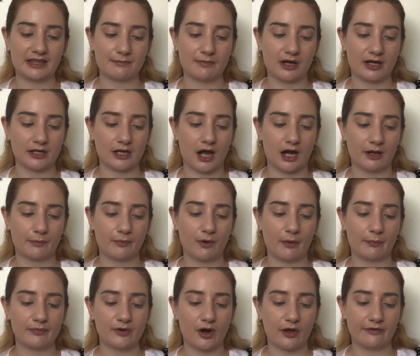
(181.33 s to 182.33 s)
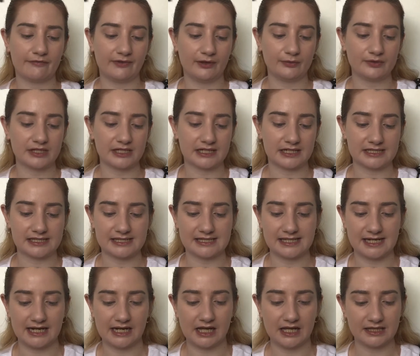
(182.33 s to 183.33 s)
my Colourpop No Filter
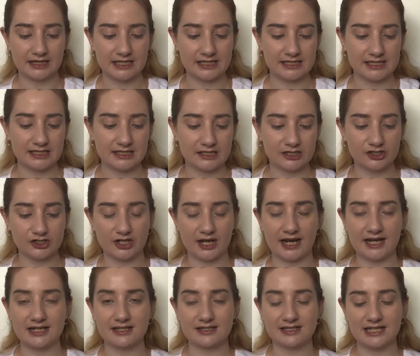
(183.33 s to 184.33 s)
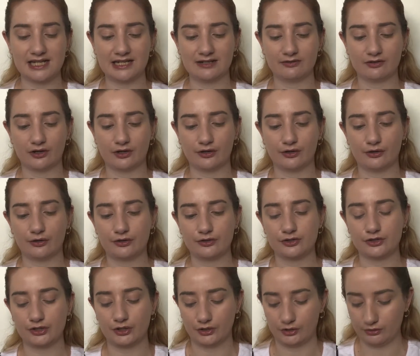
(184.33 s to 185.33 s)
Concealer. This is in the shade
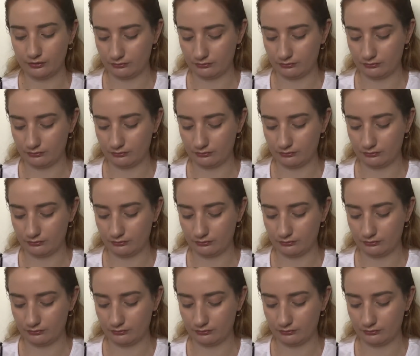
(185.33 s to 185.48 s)
02.